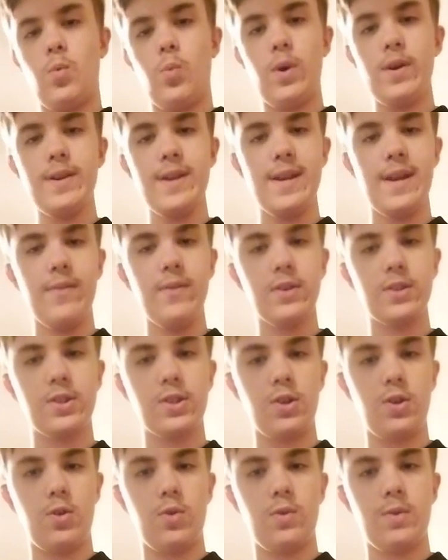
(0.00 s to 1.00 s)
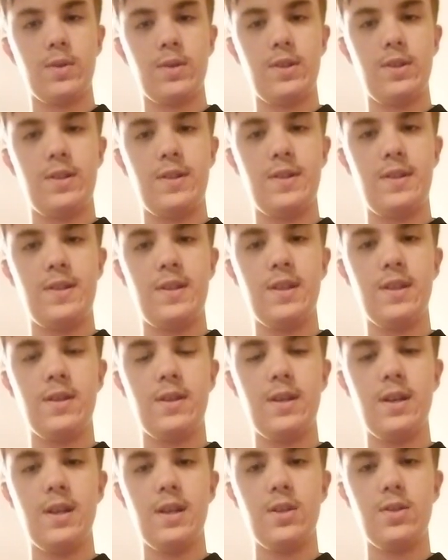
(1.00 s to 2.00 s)
where did Alex go?
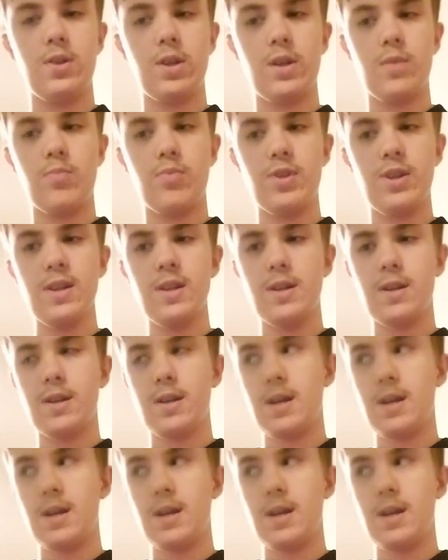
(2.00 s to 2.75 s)
Did, did he take a break?